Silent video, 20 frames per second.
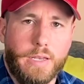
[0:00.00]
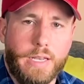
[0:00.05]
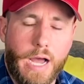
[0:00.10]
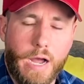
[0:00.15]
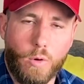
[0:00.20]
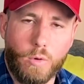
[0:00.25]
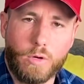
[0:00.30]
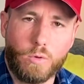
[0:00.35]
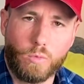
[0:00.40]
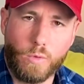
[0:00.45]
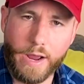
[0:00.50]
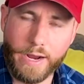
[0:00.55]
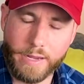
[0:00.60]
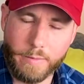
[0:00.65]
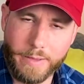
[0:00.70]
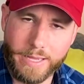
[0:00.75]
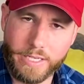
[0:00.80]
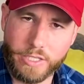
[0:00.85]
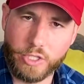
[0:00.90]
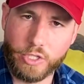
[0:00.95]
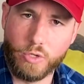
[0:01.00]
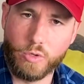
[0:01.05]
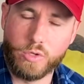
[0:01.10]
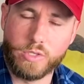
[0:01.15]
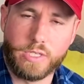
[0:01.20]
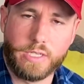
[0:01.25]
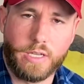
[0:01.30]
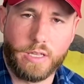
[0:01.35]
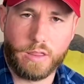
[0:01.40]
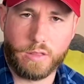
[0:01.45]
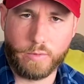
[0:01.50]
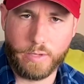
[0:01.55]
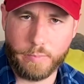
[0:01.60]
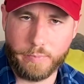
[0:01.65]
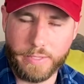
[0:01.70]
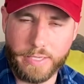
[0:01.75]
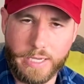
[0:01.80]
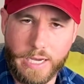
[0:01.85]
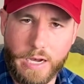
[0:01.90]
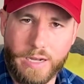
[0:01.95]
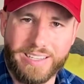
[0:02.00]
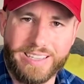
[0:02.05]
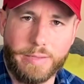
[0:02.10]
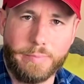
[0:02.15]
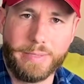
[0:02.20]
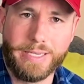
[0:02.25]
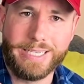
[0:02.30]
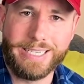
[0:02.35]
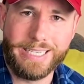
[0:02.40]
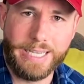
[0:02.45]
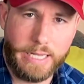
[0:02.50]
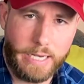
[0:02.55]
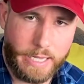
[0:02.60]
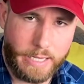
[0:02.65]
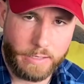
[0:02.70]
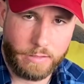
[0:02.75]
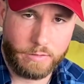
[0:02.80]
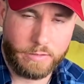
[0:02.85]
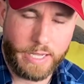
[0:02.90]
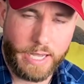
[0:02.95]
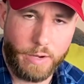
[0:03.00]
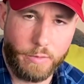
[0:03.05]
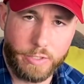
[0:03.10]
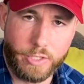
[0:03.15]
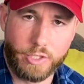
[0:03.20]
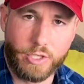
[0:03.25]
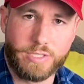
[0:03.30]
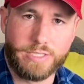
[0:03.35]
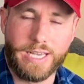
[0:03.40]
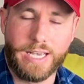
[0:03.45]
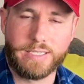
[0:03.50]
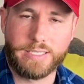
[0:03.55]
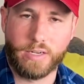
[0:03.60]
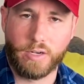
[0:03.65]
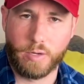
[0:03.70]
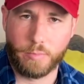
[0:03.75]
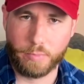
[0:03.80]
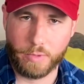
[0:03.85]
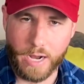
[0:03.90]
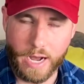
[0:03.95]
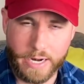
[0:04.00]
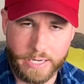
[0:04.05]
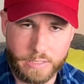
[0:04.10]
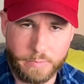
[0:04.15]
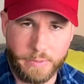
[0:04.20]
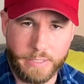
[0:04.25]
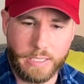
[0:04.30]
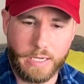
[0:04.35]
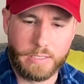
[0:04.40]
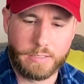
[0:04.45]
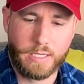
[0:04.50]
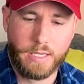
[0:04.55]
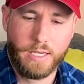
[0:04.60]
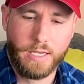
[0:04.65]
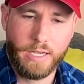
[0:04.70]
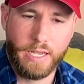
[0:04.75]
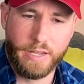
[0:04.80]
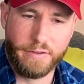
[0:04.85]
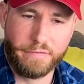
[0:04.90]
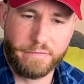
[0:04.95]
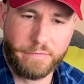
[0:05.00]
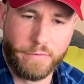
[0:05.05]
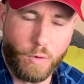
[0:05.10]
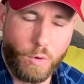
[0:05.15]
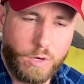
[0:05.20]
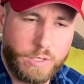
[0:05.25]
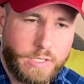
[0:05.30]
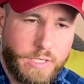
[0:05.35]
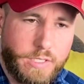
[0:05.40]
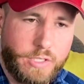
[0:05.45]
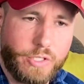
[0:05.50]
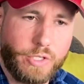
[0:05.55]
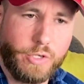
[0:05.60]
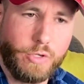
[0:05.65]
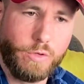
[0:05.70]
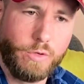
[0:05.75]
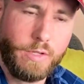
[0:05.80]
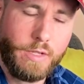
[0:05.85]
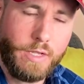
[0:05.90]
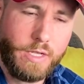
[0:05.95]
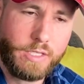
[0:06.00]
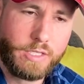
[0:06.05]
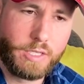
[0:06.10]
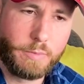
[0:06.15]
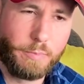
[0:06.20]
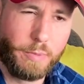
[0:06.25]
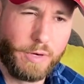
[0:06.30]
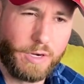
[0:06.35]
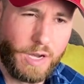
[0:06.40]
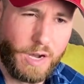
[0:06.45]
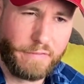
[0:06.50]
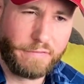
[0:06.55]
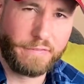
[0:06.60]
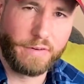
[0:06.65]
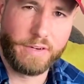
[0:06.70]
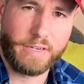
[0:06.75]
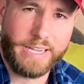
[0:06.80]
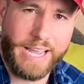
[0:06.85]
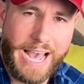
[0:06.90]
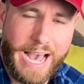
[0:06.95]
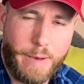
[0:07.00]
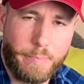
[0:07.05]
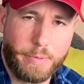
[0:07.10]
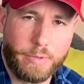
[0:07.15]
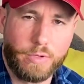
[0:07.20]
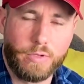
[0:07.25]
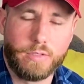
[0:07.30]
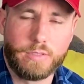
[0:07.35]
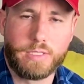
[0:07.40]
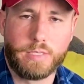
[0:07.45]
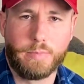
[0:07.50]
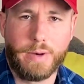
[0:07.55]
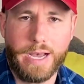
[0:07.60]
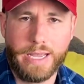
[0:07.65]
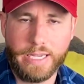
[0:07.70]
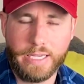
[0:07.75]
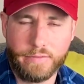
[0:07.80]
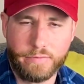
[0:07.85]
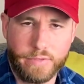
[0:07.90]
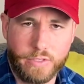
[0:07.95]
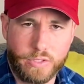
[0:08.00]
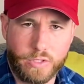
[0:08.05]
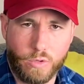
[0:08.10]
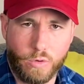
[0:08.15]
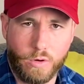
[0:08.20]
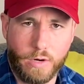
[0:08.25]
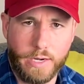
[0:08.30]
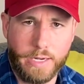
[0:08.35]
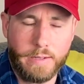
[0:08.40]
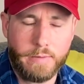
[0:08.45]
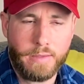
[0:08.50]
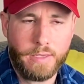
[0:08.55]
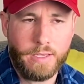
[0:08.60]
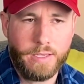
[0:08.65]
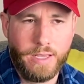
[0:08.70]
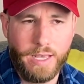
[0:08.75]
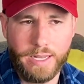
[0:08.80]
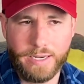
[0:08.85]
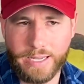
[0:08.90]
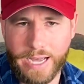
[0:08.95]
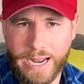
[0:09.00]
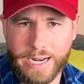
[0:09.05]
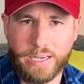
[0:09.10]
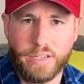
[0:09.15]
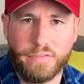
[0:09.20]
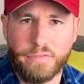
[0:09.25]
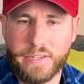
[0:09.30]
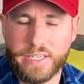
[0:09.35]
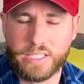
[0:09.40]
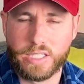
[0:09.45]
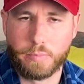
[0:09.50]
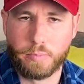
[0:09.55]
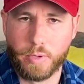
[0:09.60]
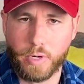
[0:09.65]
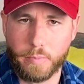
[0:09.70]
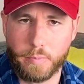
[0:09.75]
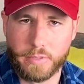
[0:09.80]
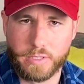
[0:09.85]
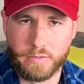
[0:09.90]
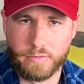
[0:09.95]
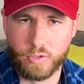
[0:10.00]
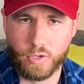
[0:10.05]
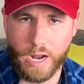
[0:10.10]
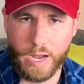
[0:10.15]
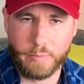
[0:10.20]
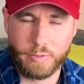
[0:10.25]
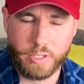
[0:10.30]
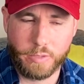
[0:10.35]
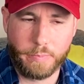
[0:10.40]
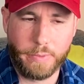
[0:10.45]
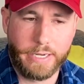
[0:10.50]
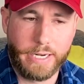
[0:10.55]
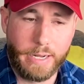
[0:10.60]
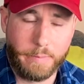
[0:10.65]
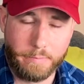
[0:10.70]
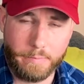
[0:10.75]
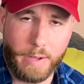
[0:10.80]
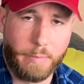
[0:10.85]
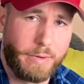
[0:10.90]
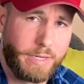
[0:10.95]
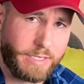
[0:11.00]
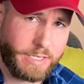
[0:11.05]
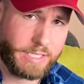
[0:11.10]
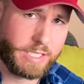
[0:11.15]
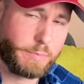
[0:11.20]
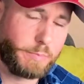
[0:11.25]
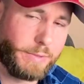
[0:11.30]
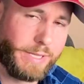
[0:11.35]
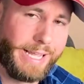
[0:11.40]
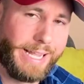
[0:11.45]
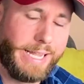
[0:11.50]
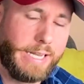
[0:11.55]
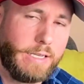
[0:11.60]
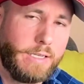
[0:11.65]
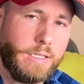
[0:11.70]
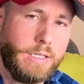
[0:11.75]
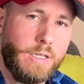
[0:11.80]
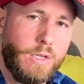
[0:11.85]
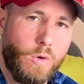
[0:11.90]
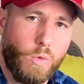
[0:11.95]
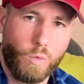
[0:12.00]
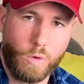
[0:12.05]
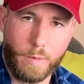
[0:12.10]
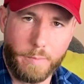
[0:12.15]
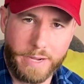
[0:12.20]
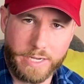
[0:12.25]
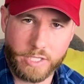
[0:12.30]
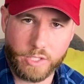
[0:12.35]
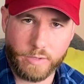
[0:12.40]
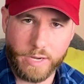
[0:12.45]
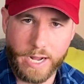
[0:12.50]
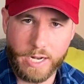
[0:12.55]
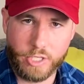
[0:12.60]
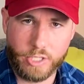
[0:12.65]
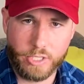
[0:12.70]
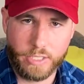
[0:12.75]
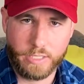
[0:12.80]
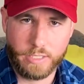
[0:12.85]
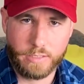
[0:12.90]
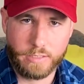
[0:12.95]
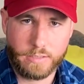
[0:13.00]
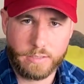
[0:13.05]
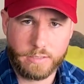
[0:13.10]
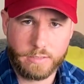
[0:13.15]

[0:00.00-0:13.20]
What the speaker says: Now, I wouldn't recommend using a 3PL in the beginning, okay, when you're just testing out a product, because it forces you to put upfront capital to buy inventory and kind of defeats the purpose of dropshipping. And I'm going to explain what my strategy is.